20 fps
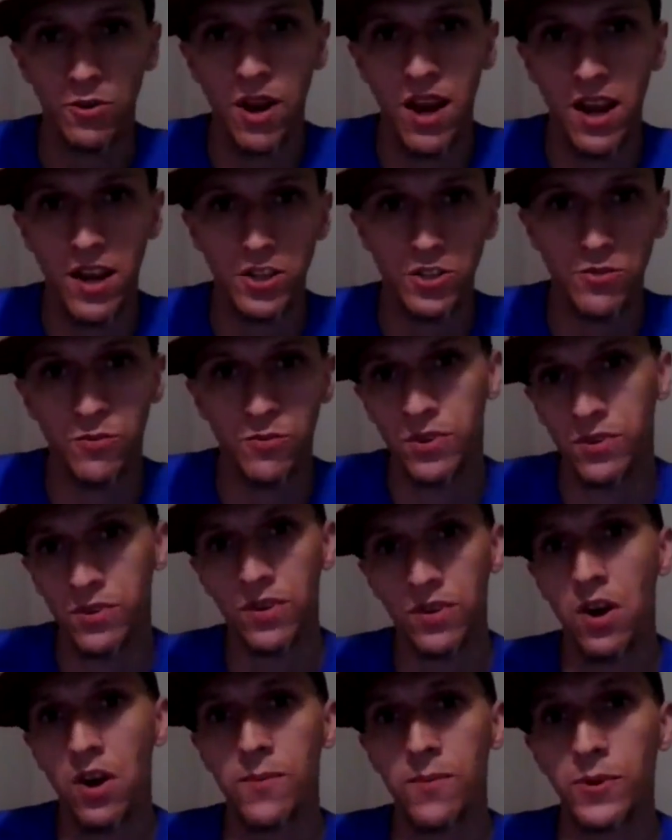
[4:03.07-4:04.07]
crash with
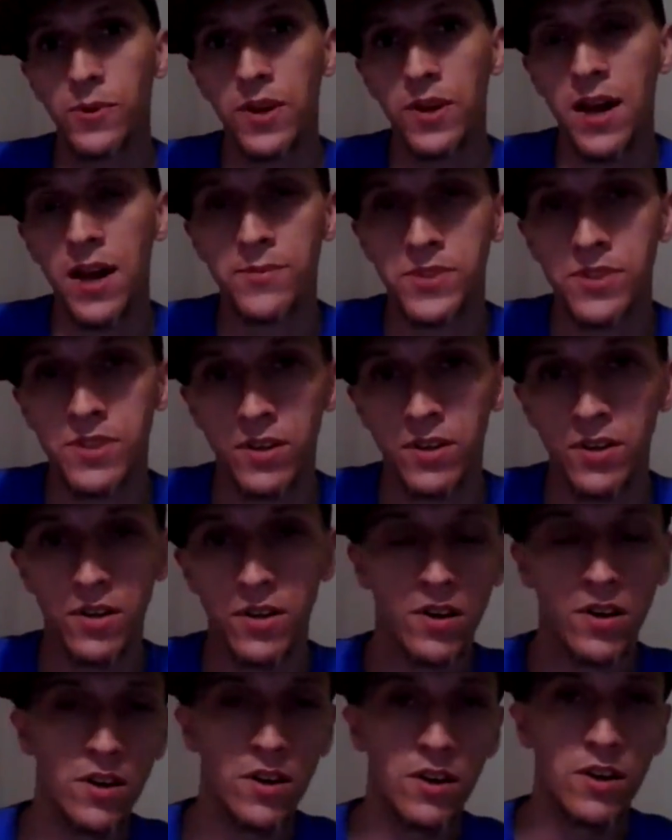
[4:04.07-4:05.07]
a couple cops
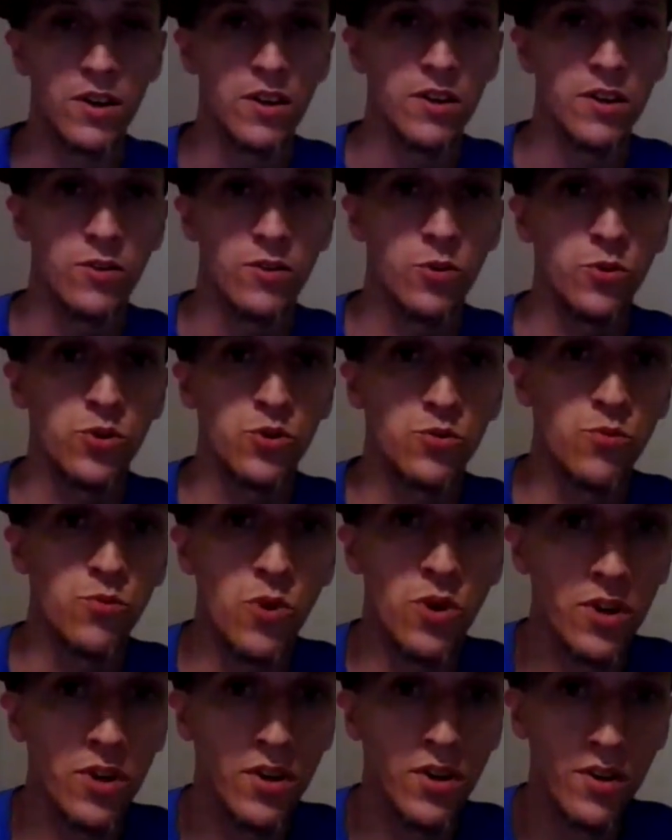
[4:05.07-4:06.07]
there. There was
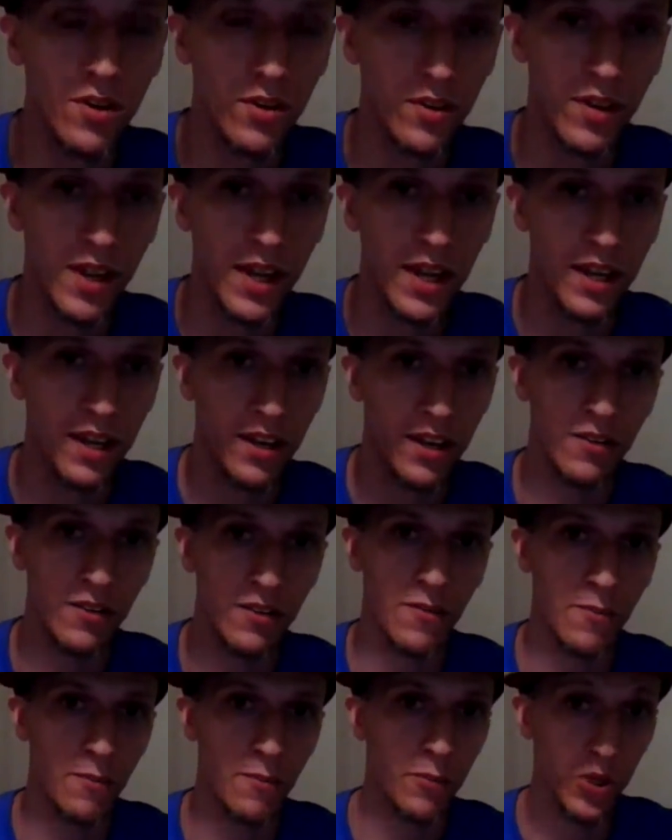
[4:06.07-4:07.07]
one like
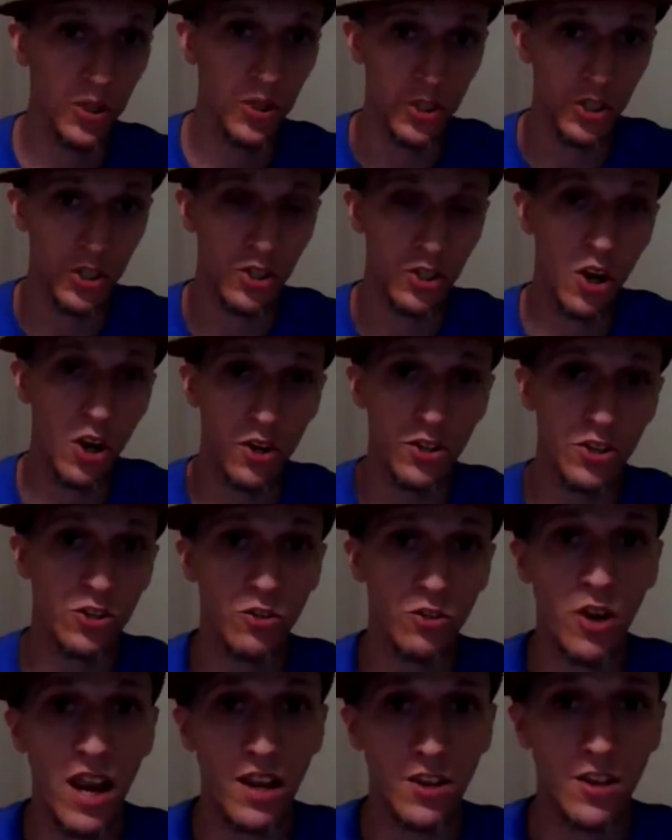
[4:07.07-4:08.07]
bunch of
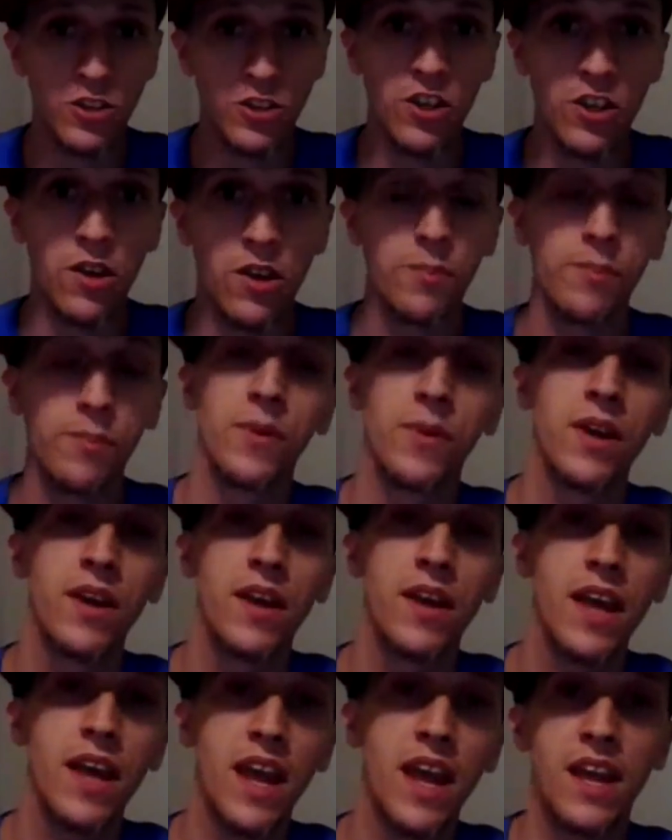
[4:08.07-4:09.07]
cars crashed up,
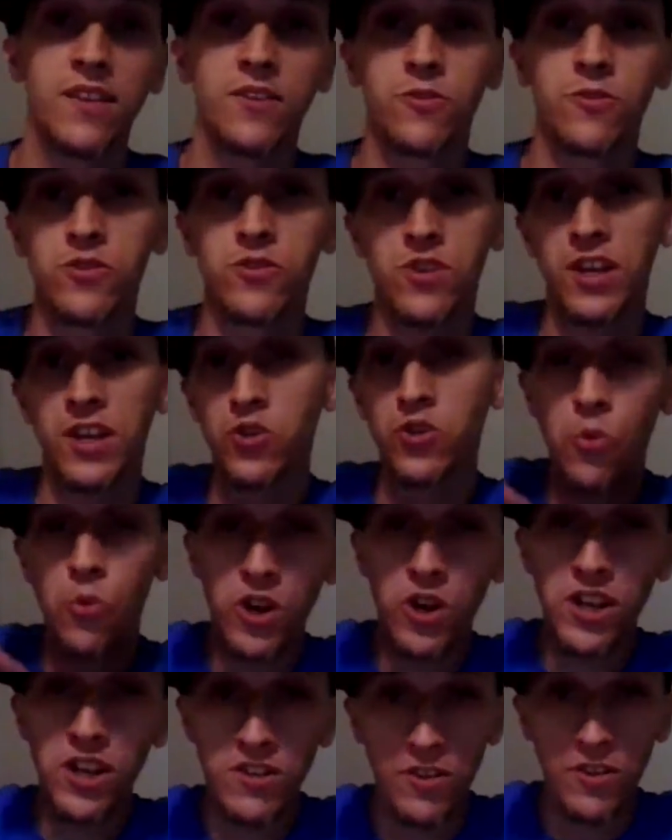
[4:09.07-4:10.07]
and there was like
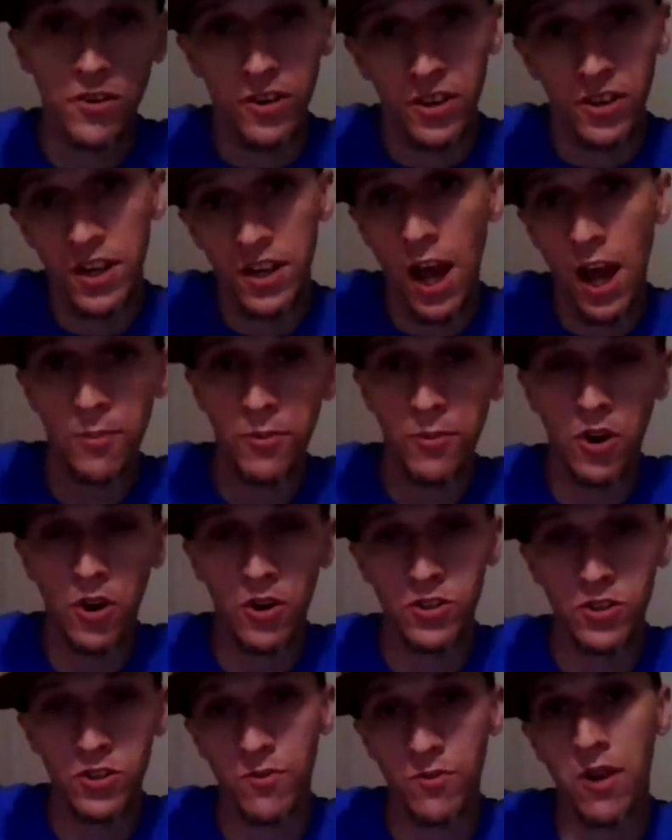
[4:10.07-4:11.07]
20, 30 cop
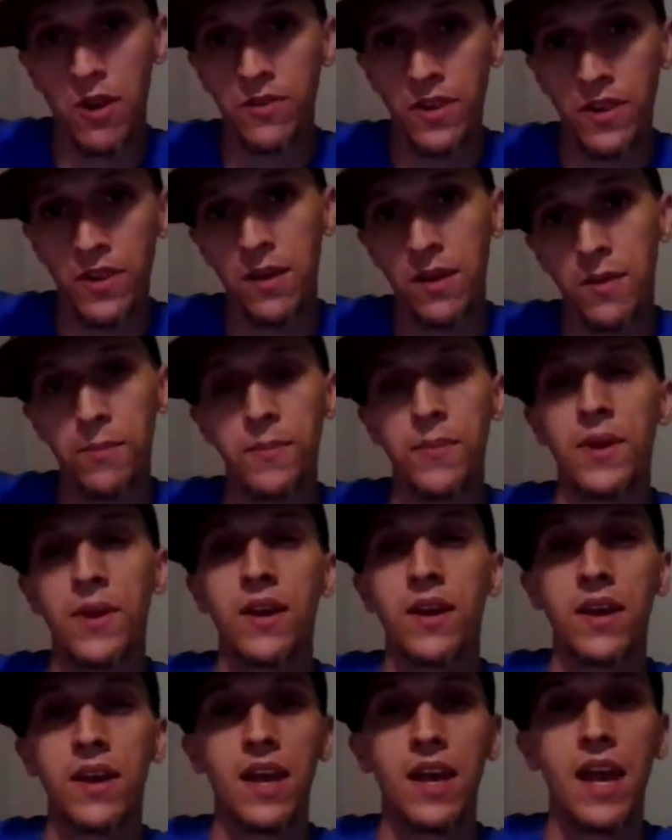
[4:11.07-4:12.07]
cars around them.
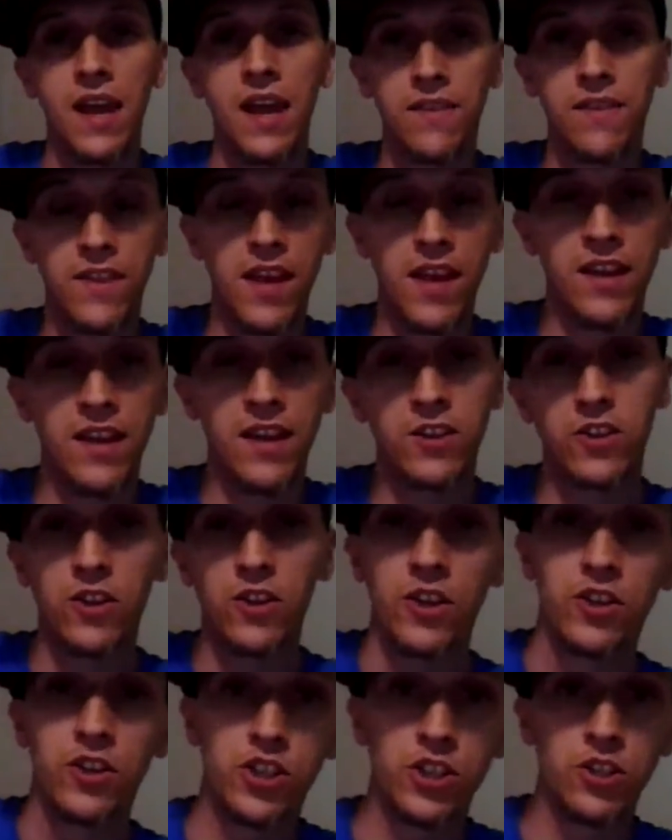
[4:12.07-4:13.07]
And
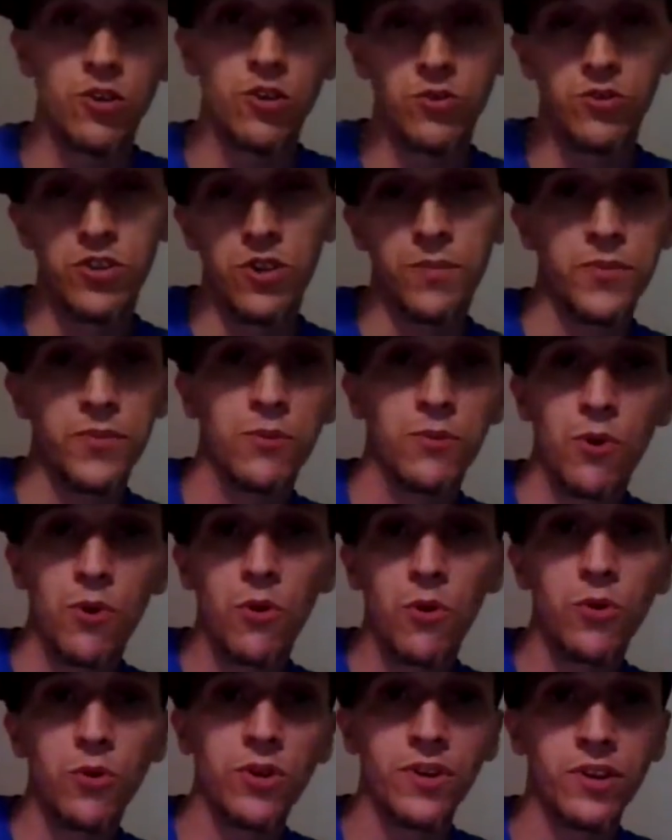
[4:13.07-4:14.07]
then she goes up the
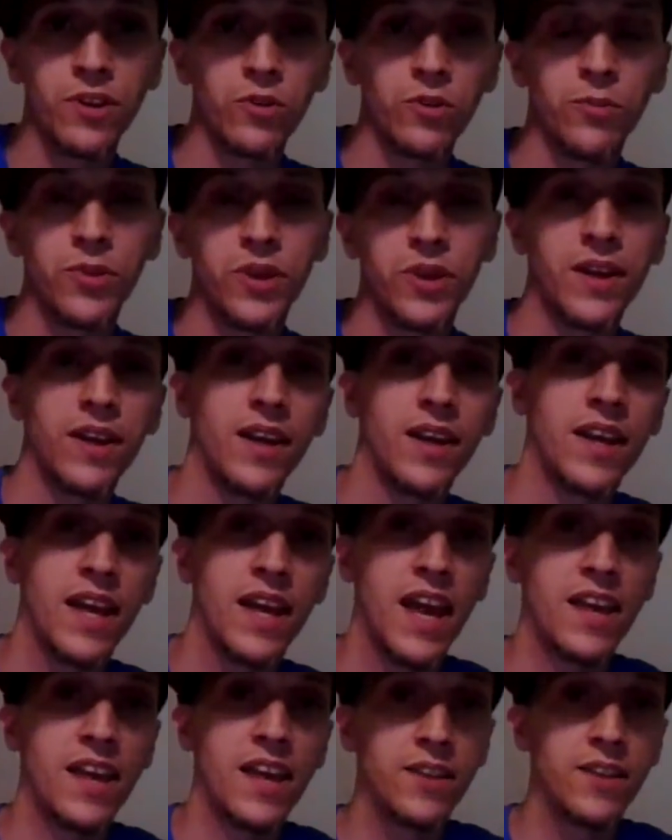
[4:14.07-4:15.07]
road a little bit,
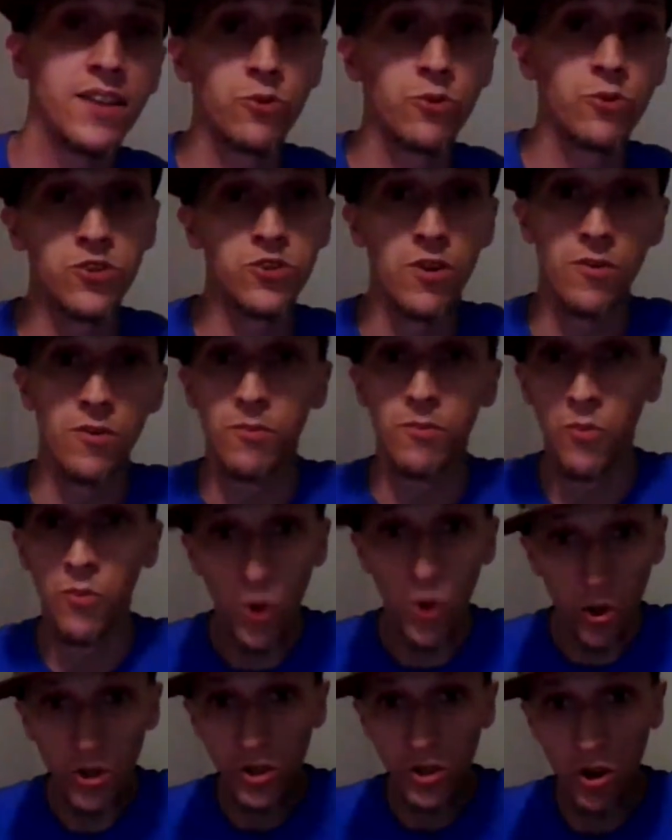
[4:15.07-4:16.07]
and there was
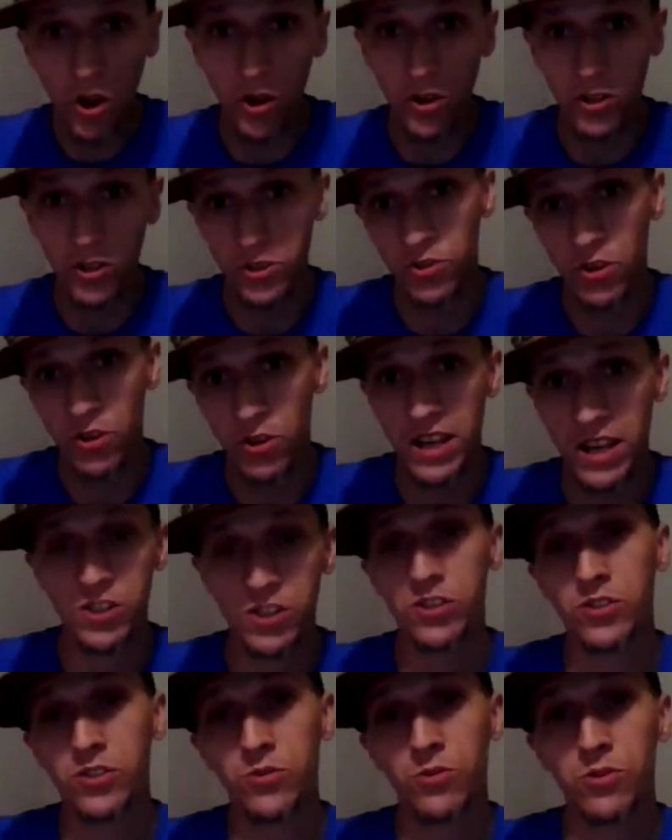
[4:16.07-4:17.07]
more cars
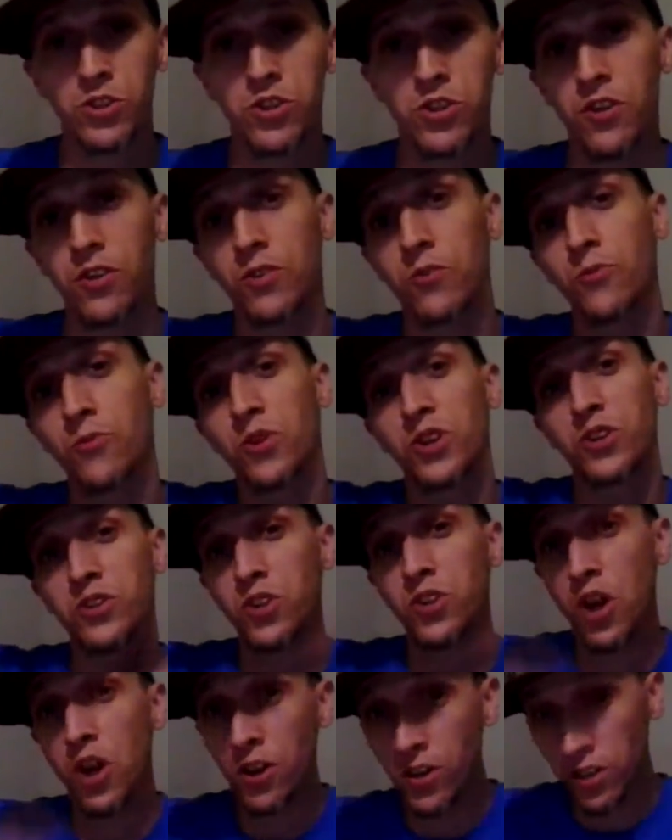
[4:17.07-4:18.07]
crashed into each other, but
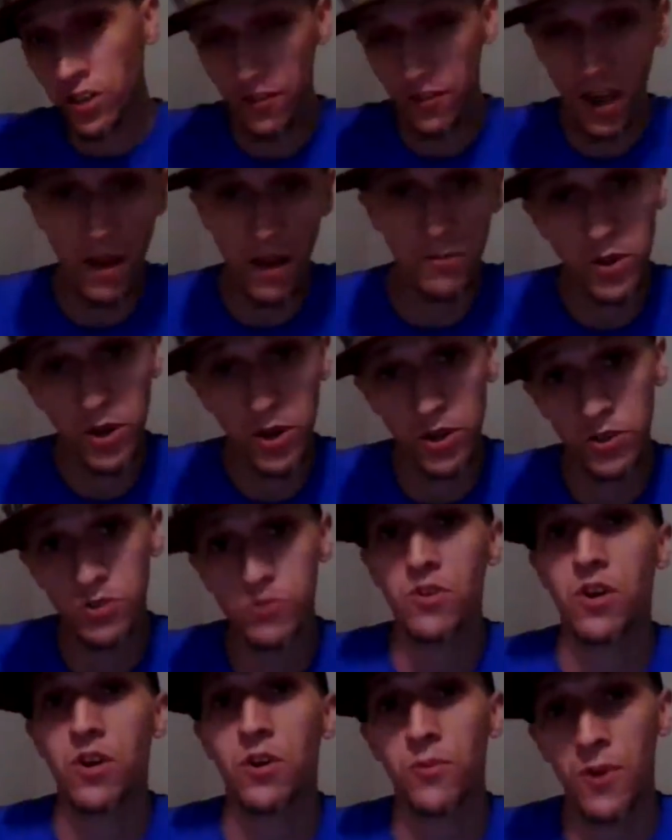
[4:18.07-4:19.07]
a ton of cop
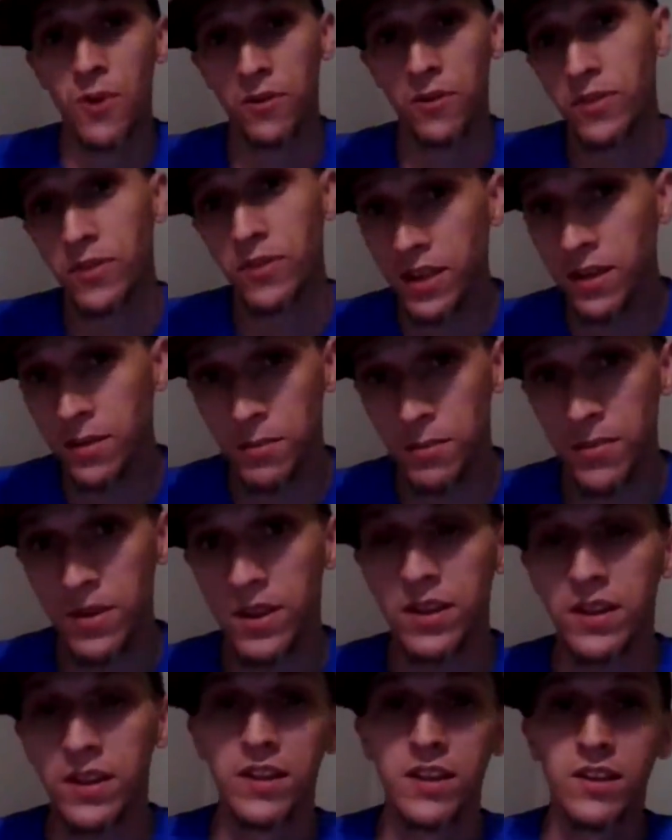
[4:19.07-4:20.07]
cars around
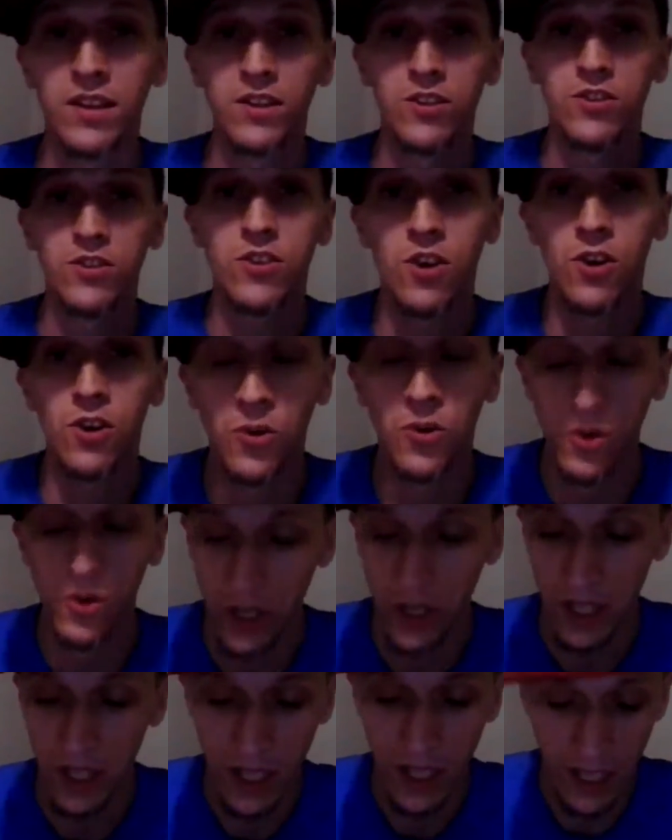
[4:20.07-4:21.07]
them.
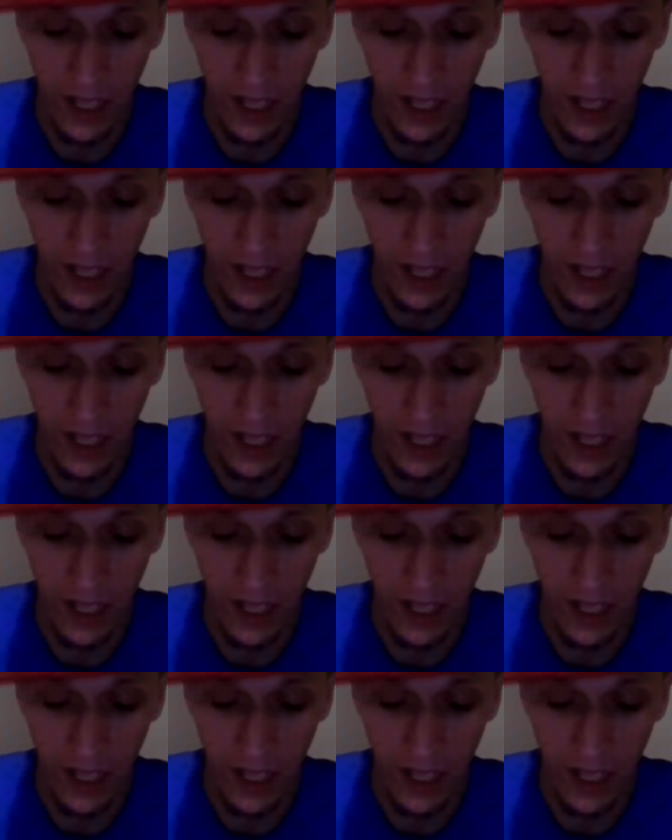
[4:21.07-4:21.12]
So